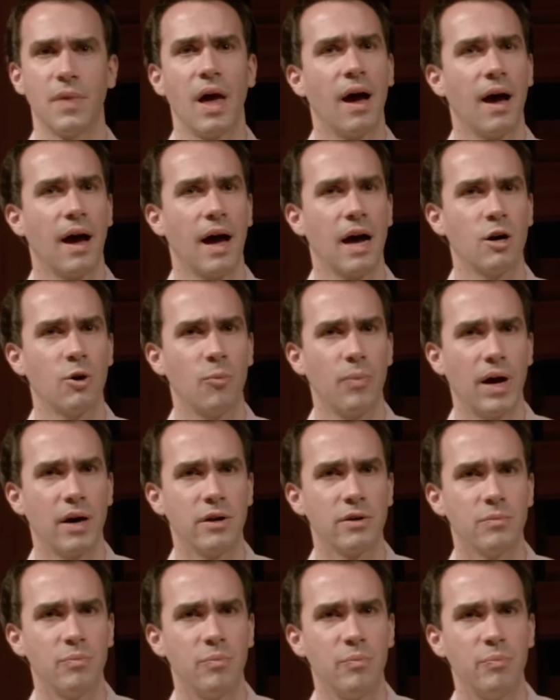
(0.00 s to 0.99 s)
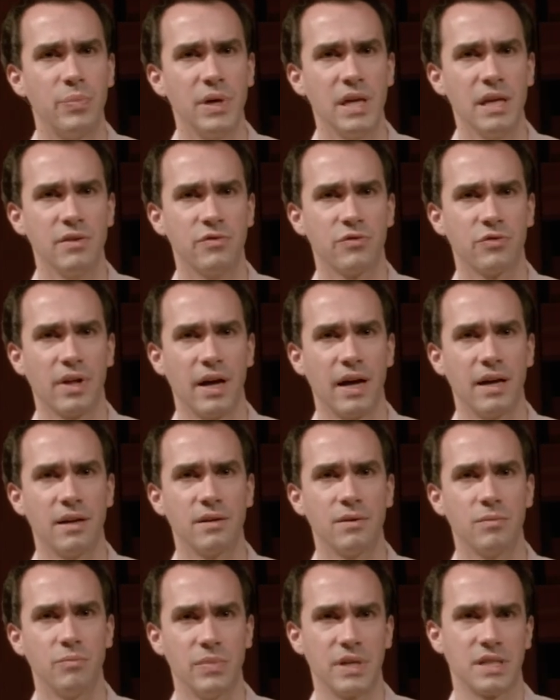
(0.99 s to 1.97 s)
How about
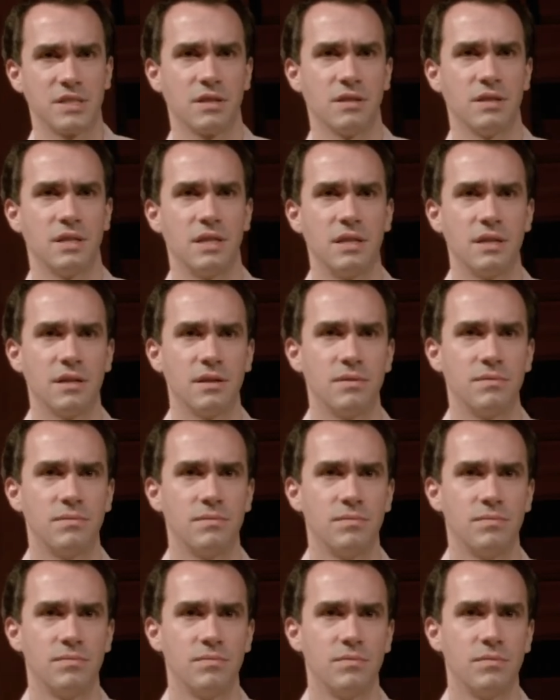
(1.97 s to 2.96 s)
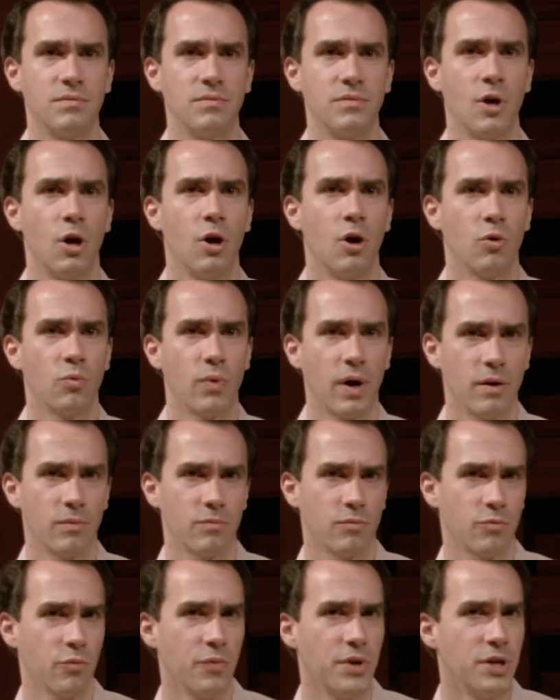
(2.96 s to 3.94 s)
B-flat Mixolydian?
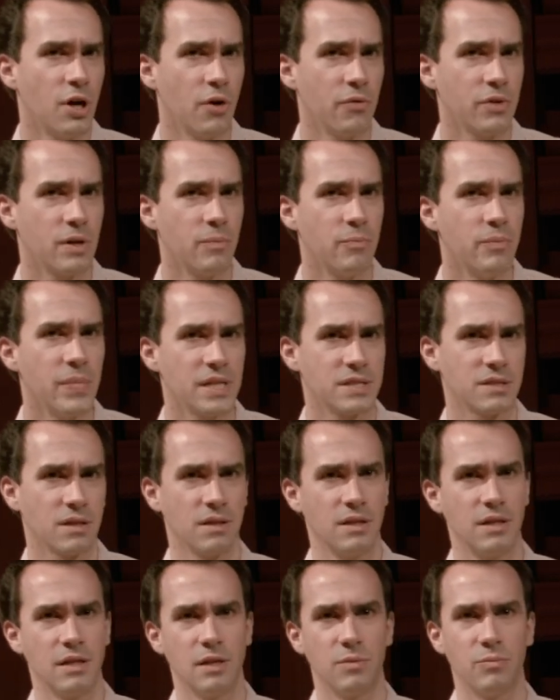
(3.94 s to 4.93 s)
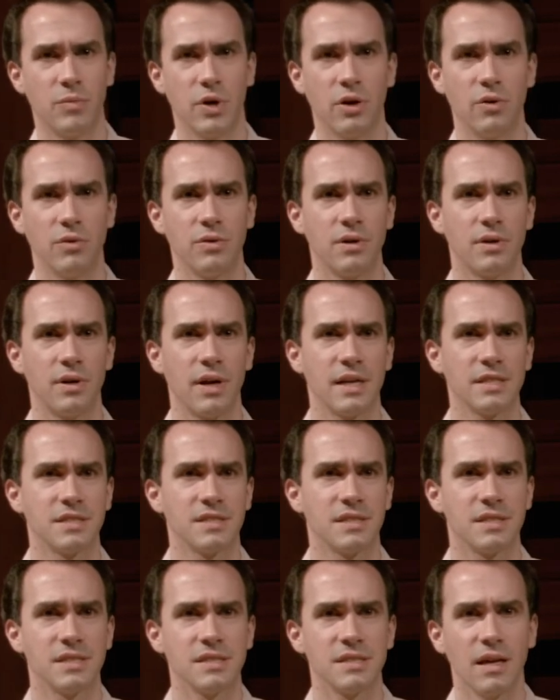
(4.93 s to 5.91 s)
Well, we know that a Mixolydian mode has
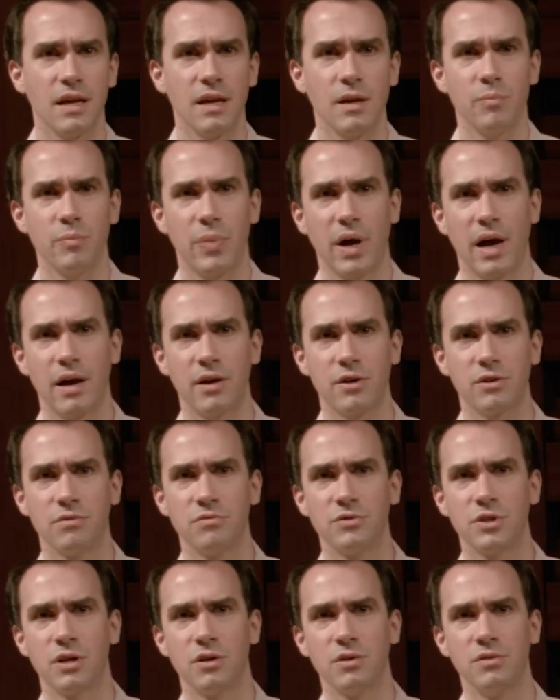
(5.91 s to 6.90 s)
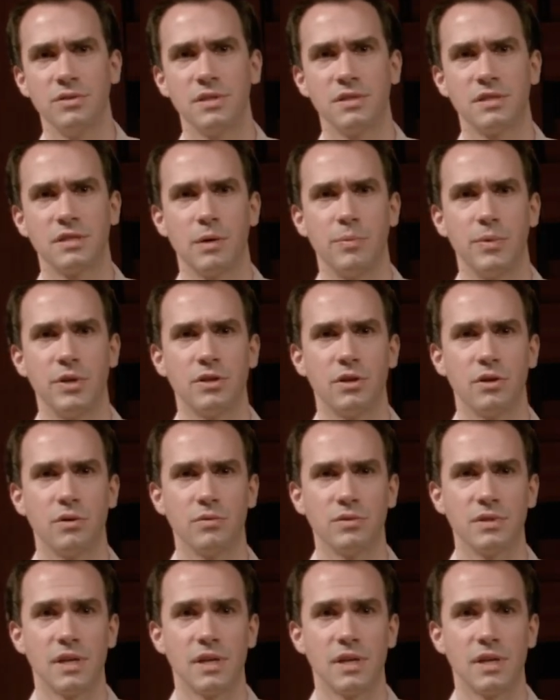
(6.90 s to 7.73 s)
the same pattern of tones and semitones